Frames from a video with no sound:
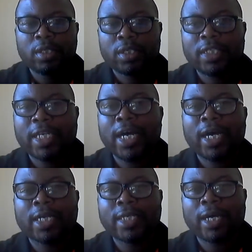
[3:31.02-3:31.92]

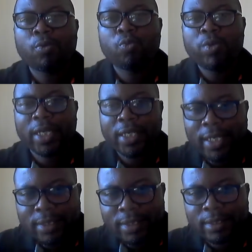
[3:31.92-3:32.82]
their
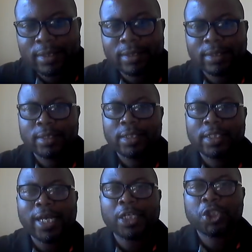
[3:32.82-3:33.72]
weaknesses,
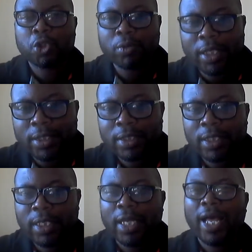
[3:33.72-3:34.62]
their strength,
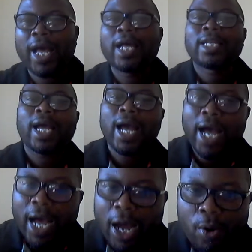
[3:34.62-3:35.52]
and
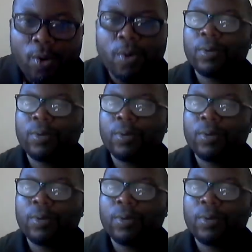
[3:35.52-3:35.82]
how